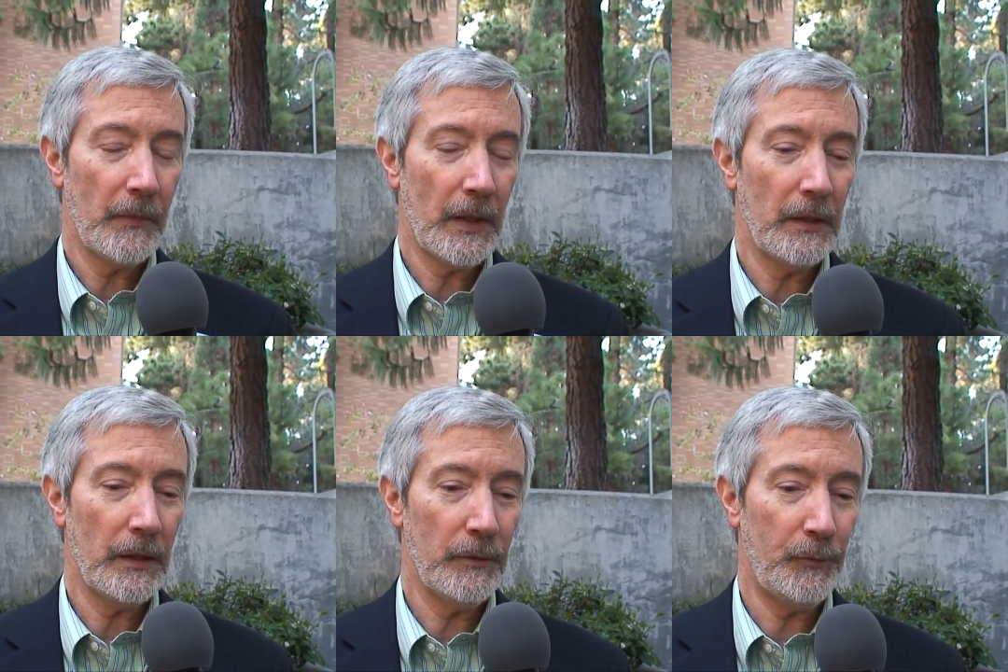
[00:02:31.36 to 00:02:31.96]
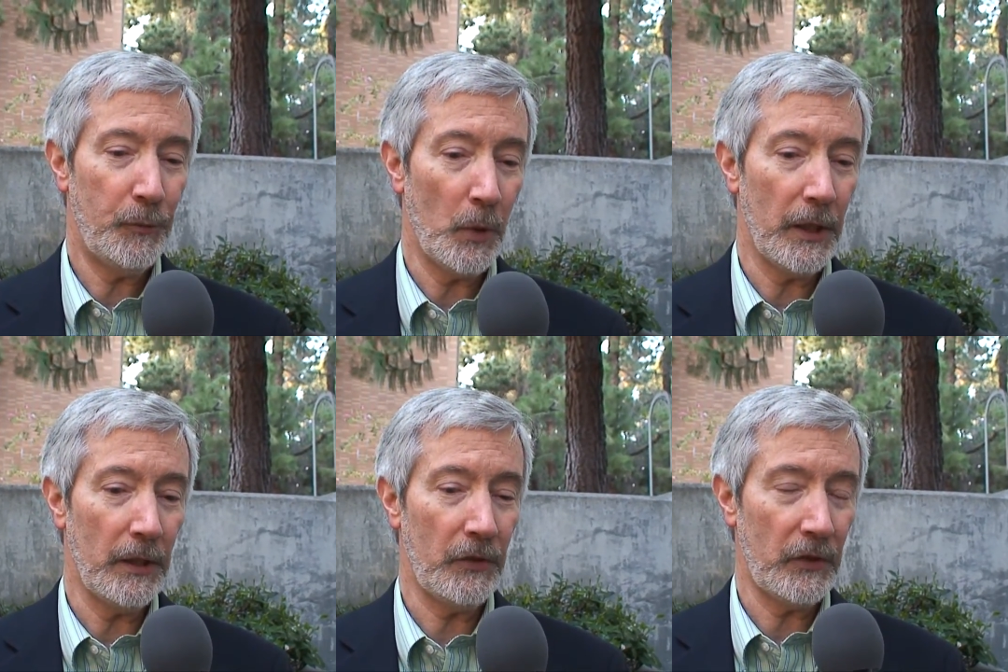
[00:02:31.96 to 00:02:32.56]

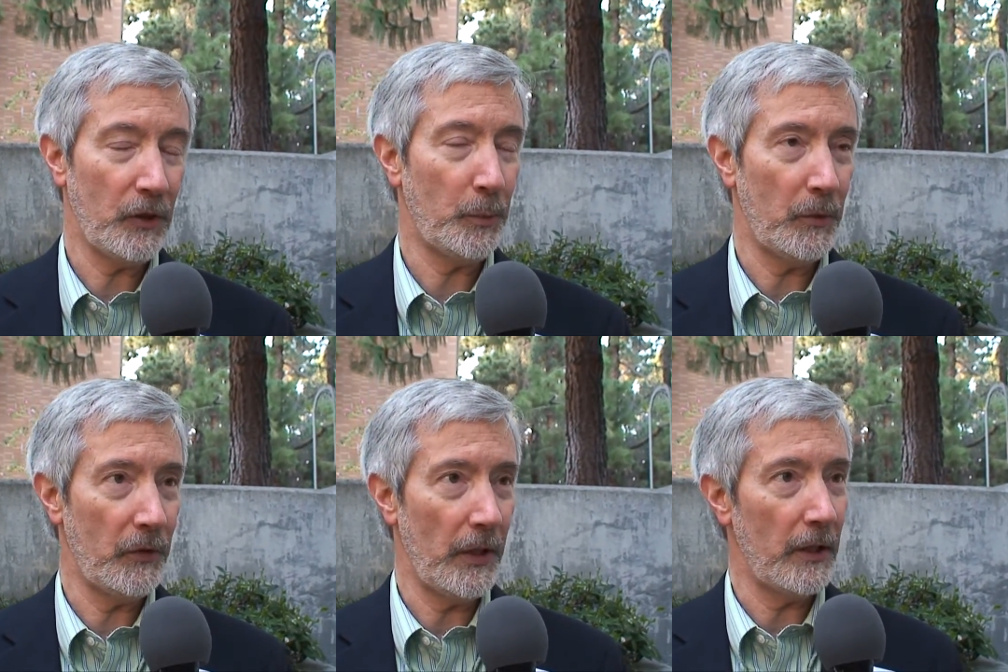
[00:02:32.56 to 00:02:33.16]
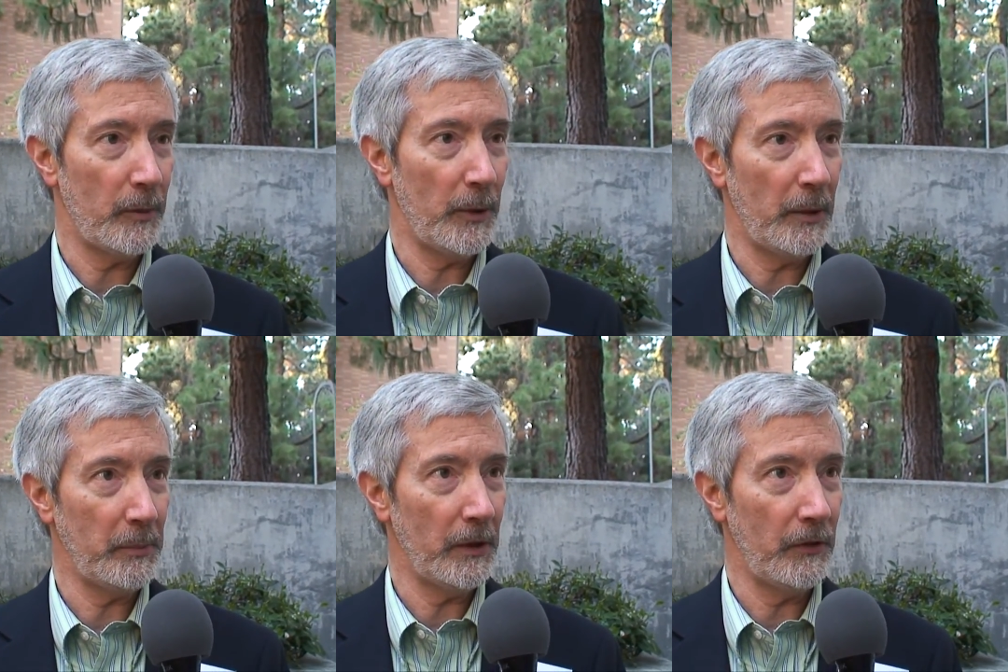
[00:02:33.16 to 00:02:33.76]
46% uh, of the
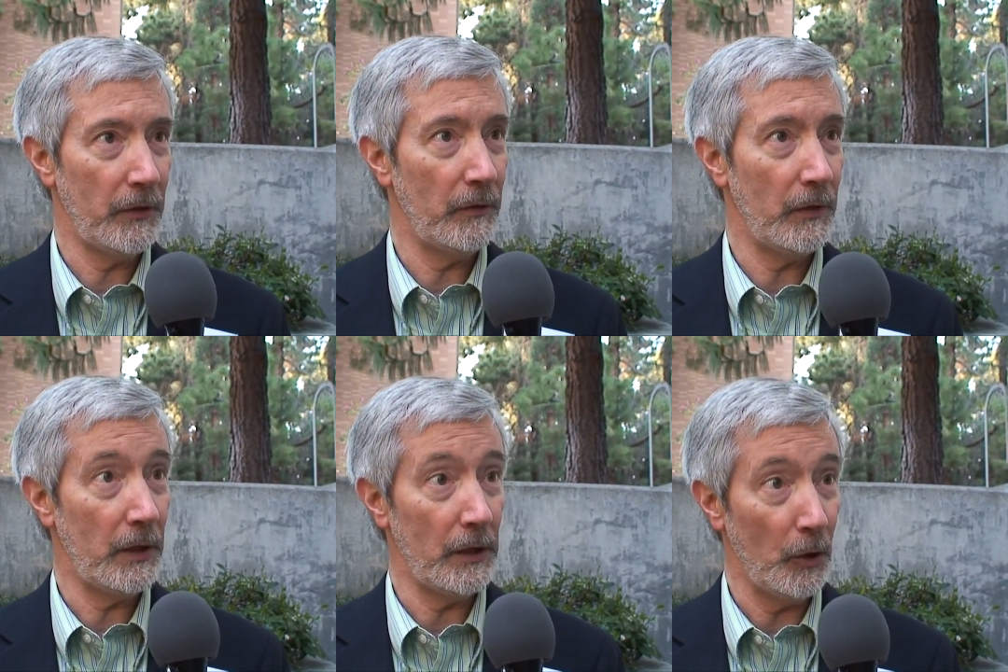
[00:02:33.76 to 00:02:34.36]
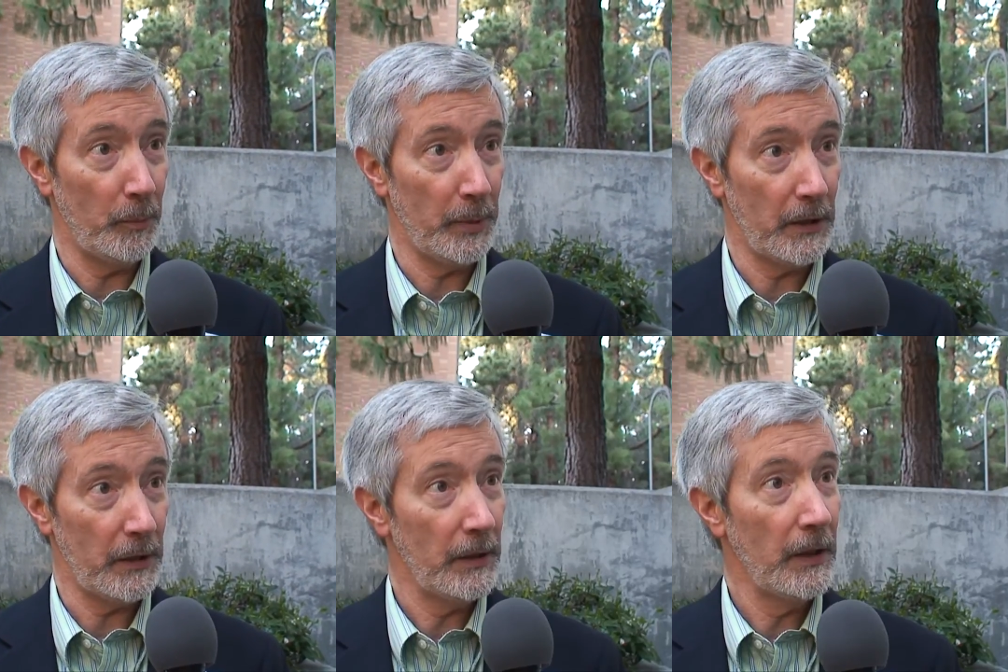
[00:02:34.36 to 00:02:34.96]
population of Ethiopia